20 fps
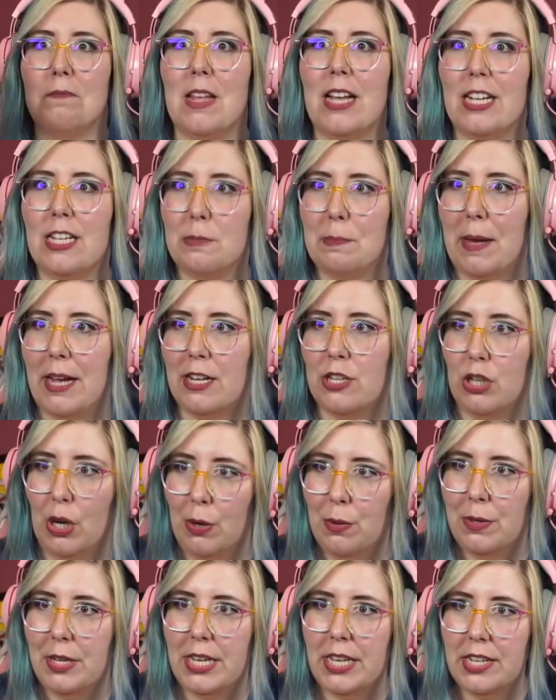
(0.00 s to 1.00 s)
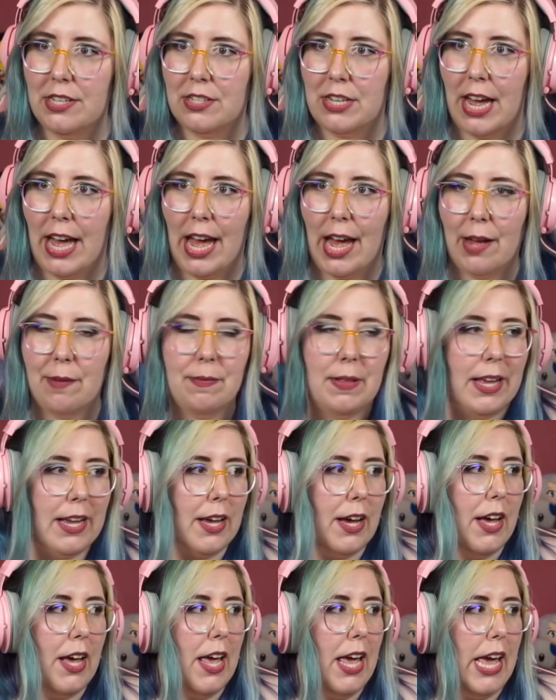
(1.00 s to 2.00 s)
expect Toady to have
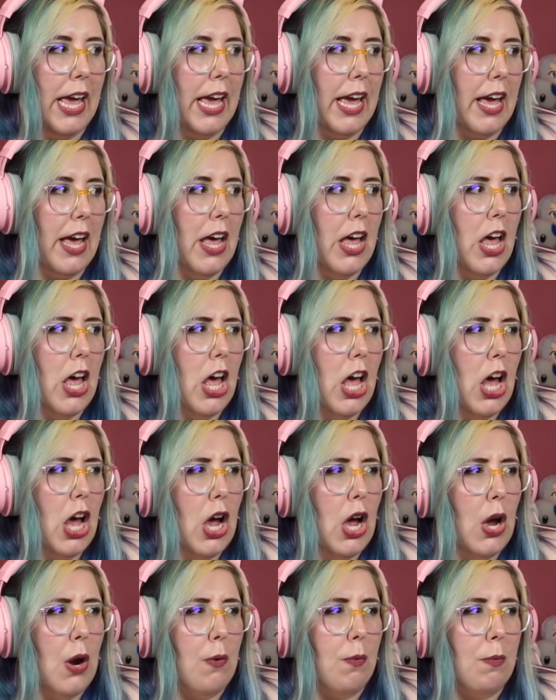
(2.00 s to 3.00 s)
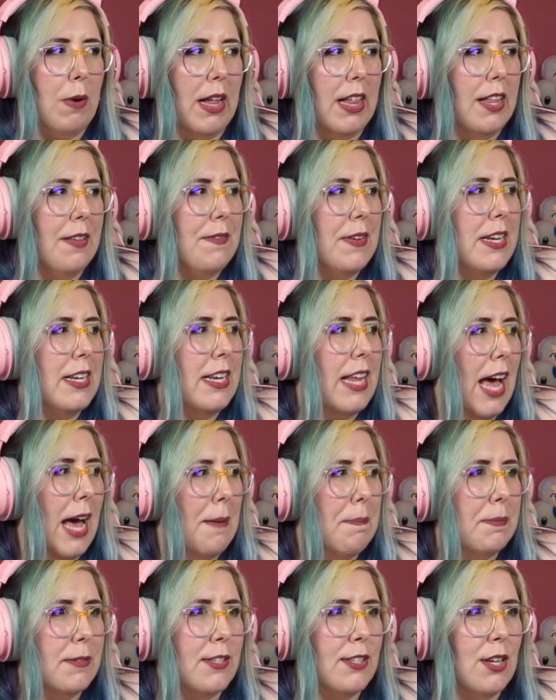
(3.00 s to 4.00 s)
like a relevant
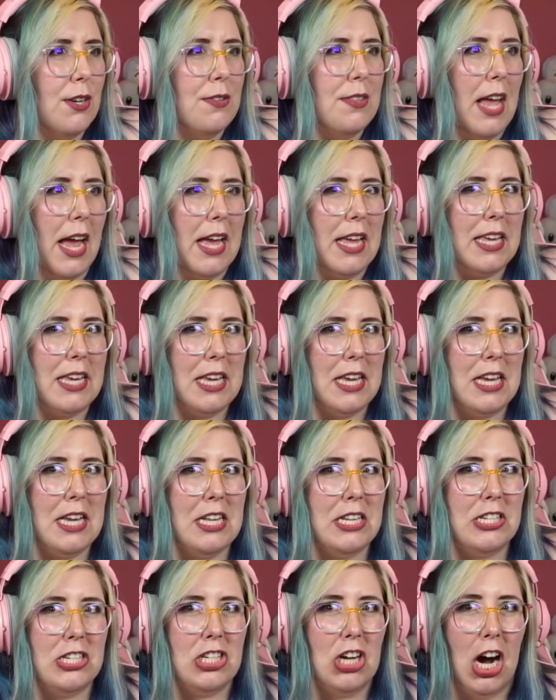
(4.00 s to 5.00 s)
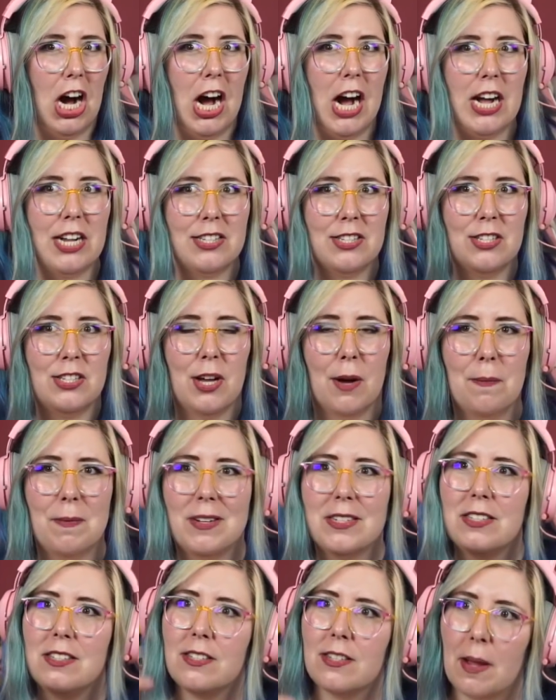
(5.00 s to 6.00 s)
episode that he taught
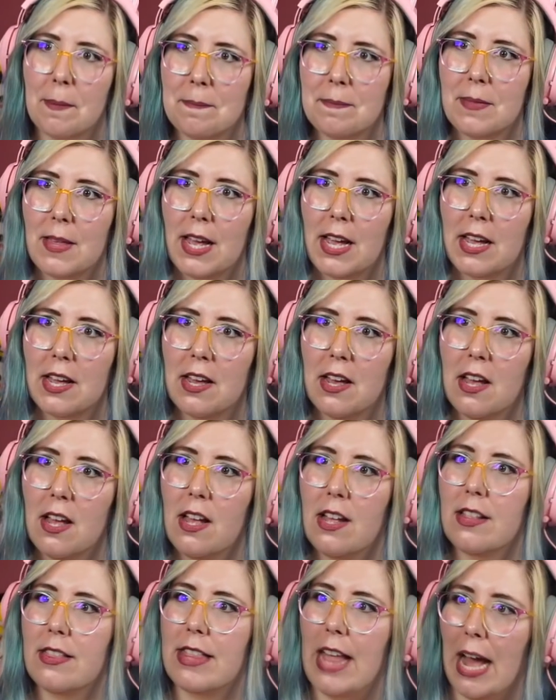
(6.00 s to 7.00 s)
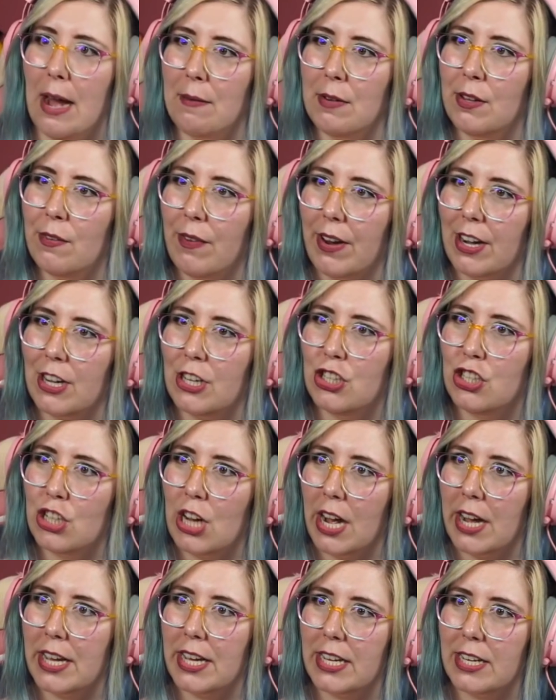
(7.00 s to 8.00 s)
someone something. That was very
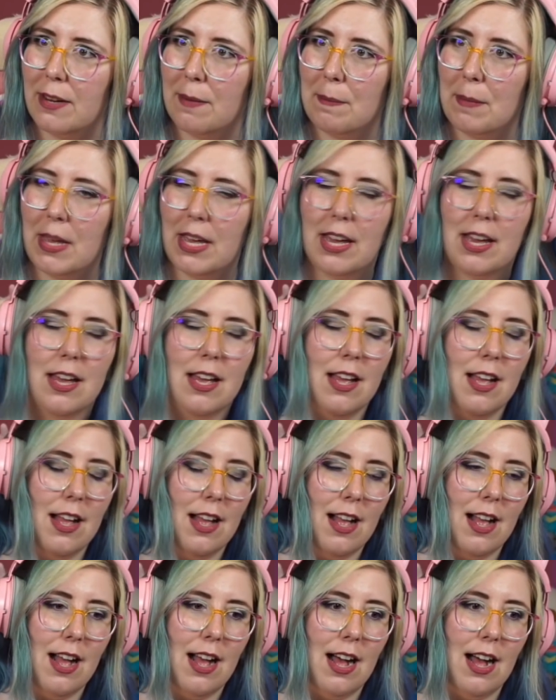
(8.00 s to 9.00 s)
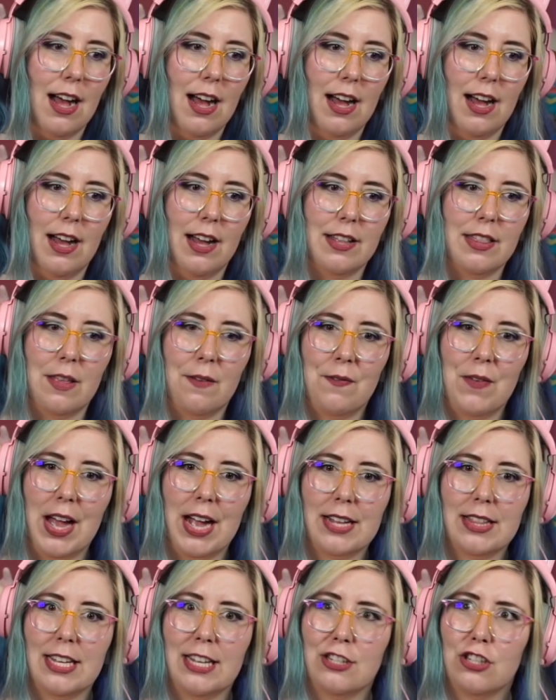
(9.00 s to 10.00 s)
shocking to me. The
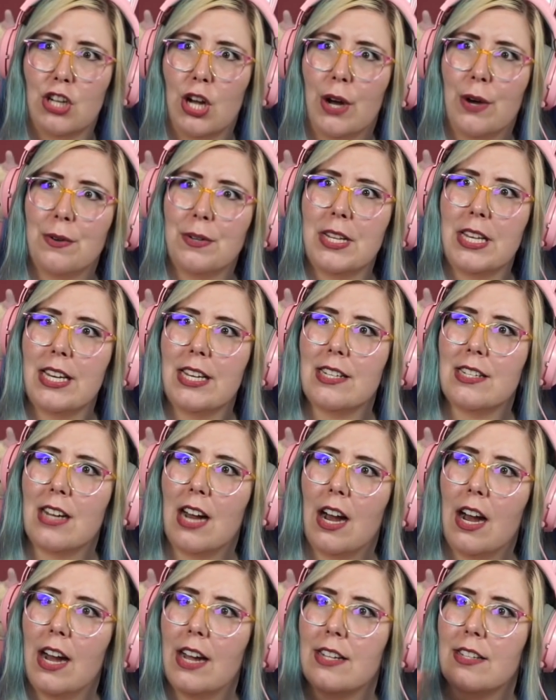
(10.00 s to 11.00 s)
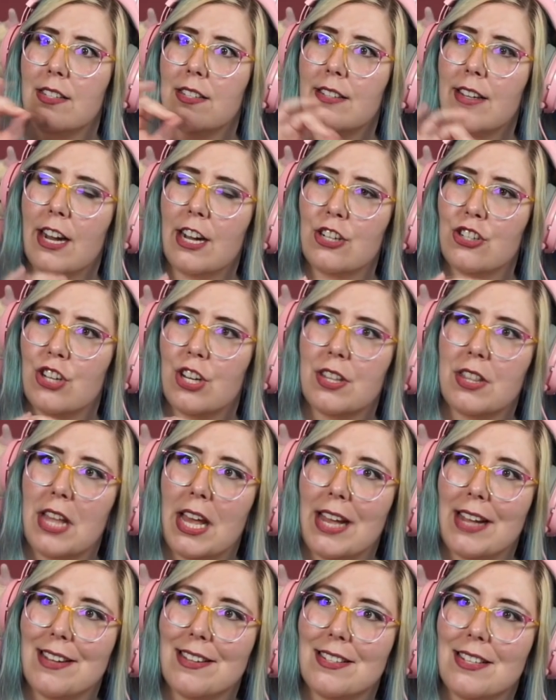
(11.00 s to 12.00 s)
fact that Toady taught Sasha
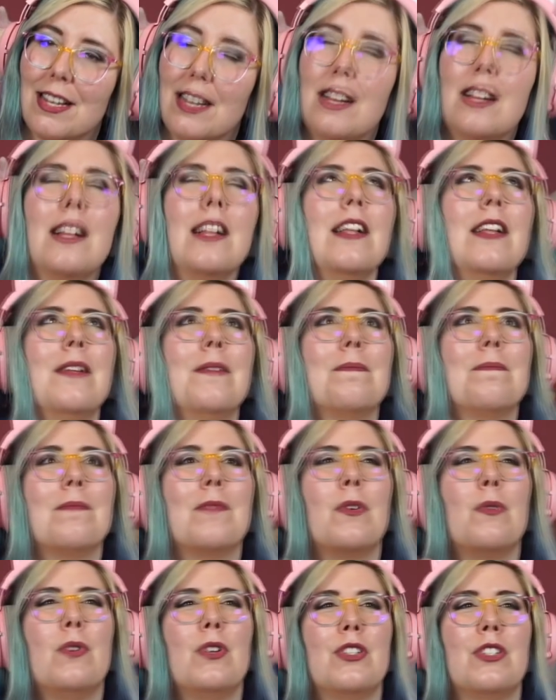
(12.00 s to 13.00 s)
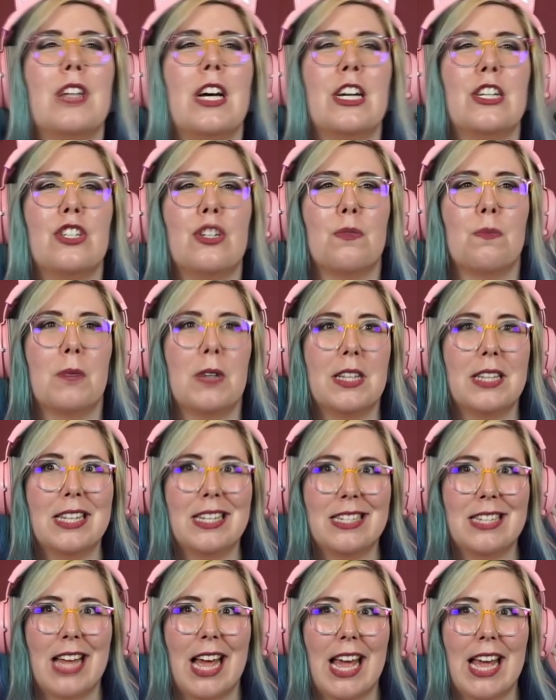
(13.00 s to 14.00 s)
things. Will Sasha
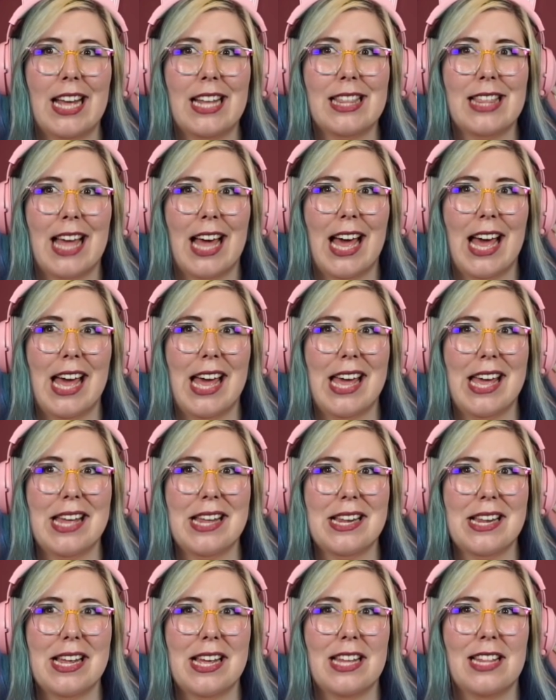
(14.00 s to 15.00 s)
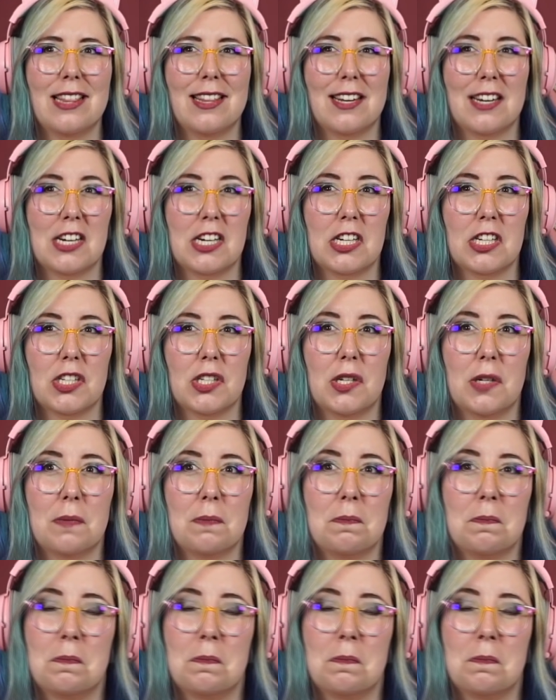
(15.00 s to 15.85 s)
really take that and learn?